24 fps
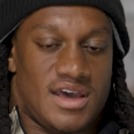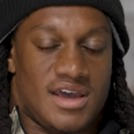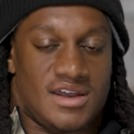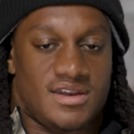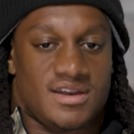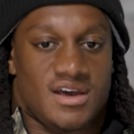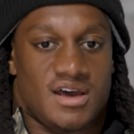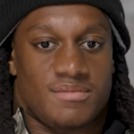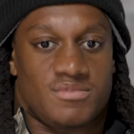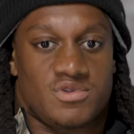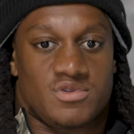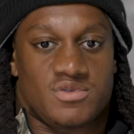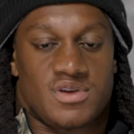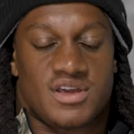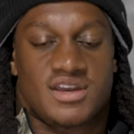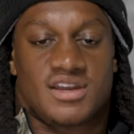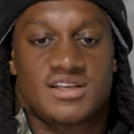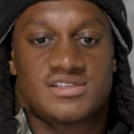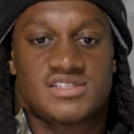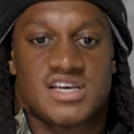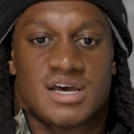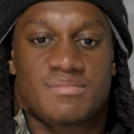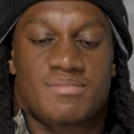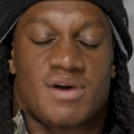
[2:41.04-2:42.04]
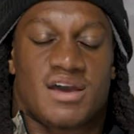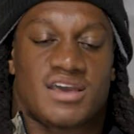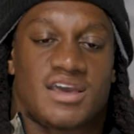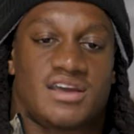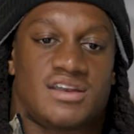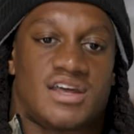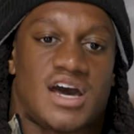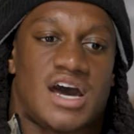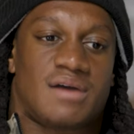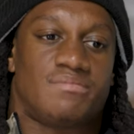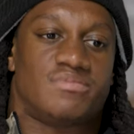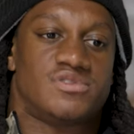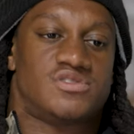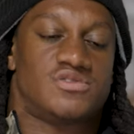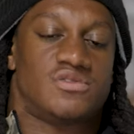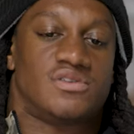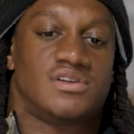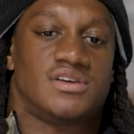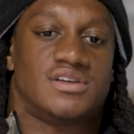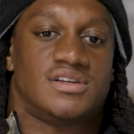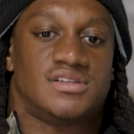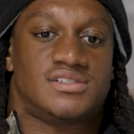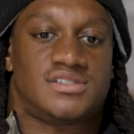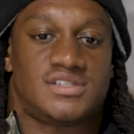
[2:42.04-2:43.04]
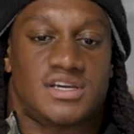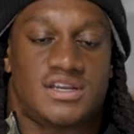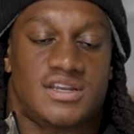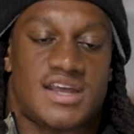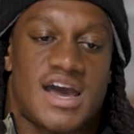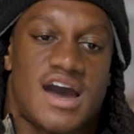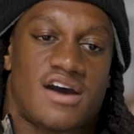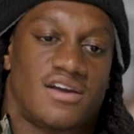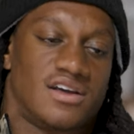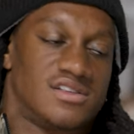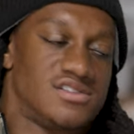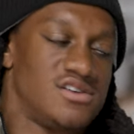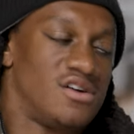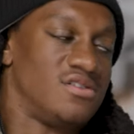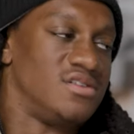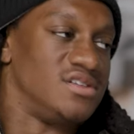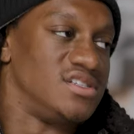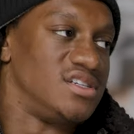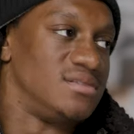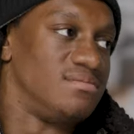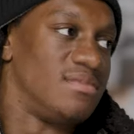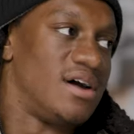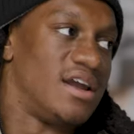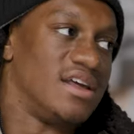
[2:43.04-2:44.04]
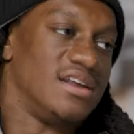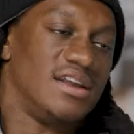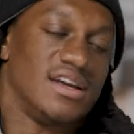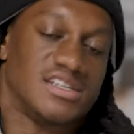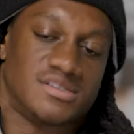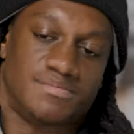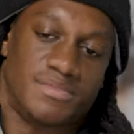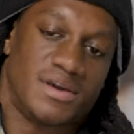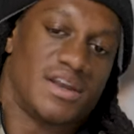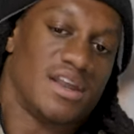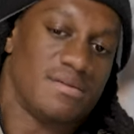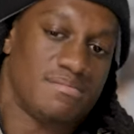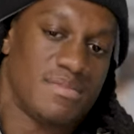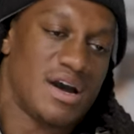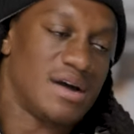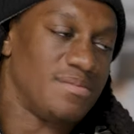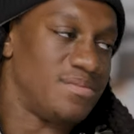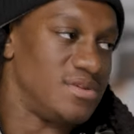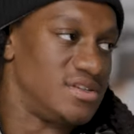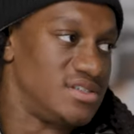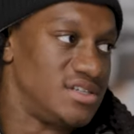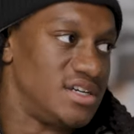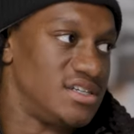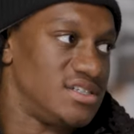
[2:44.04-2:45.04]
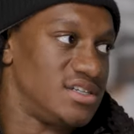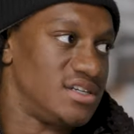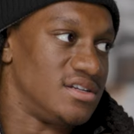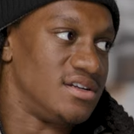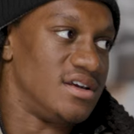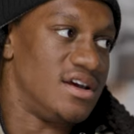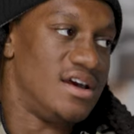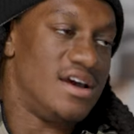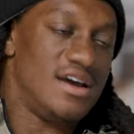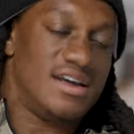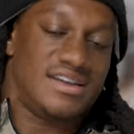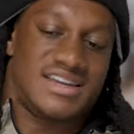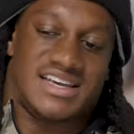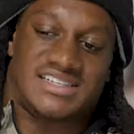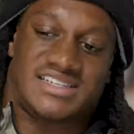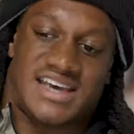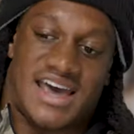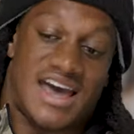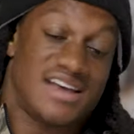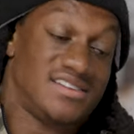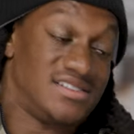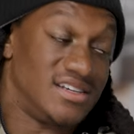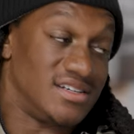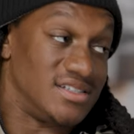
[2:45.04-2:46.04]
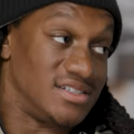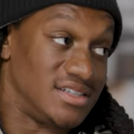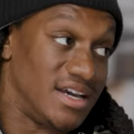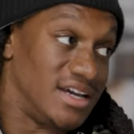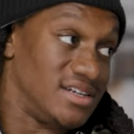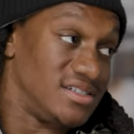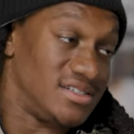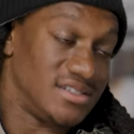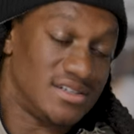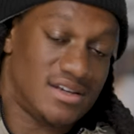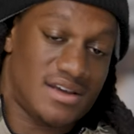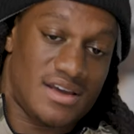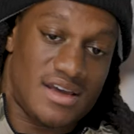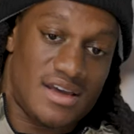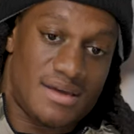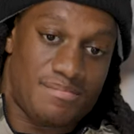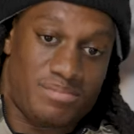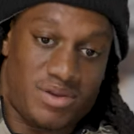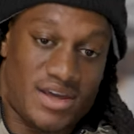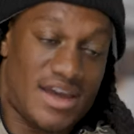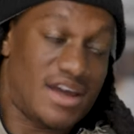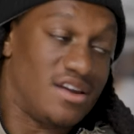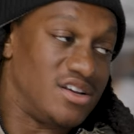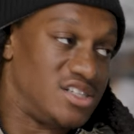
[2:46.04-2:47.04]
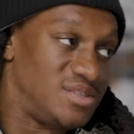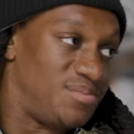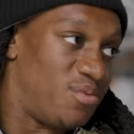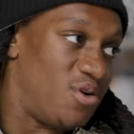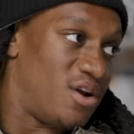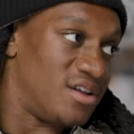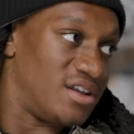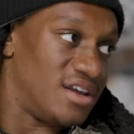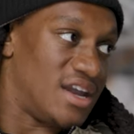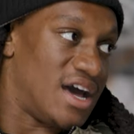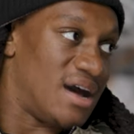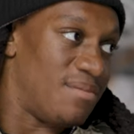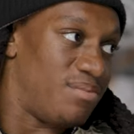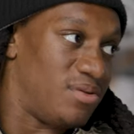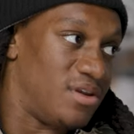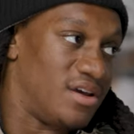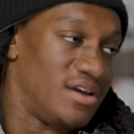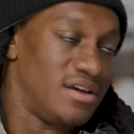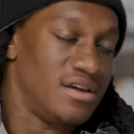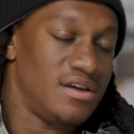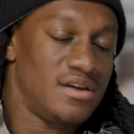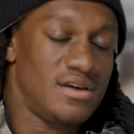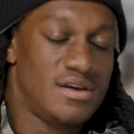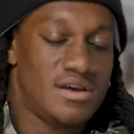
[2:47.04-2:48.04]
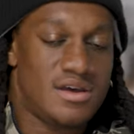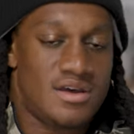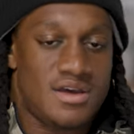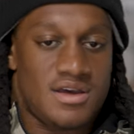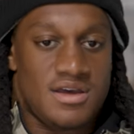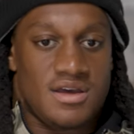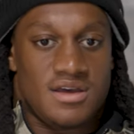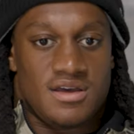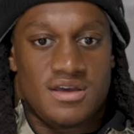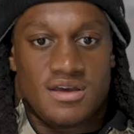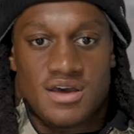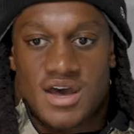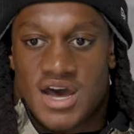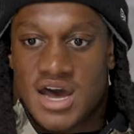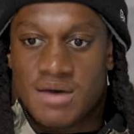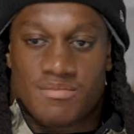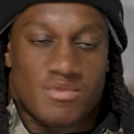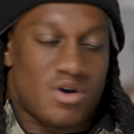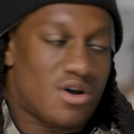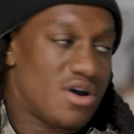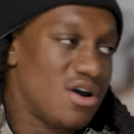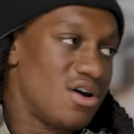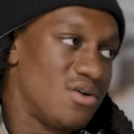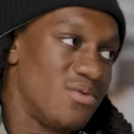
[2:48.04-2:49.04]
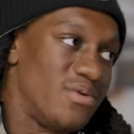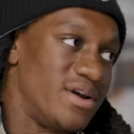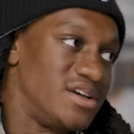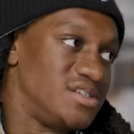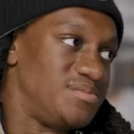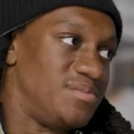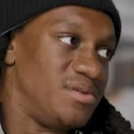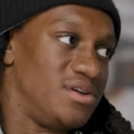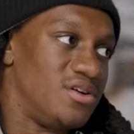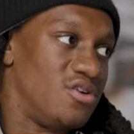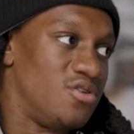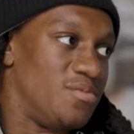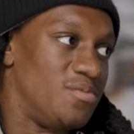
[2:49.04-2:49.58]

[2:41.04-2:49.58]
And, you know, anytime I get the opportunity to sit down and talk to somebody that's been in my position, that's had success playing the sport that I play, I'm going to always be